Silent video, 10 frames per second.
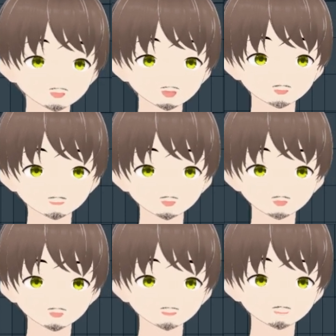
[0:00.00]
here, let
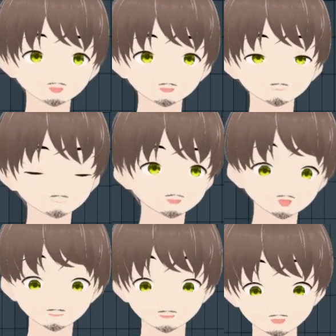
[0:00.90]
me rename this so you
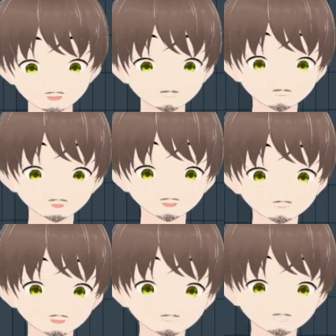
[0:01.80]
can see. This
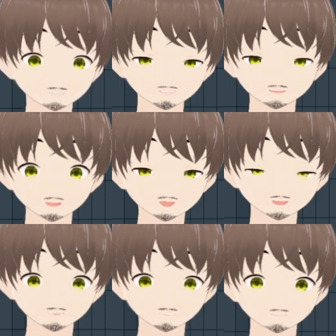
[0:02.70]
is ad
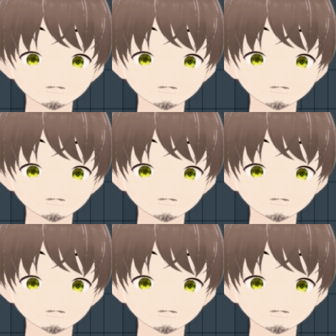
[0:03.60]
libs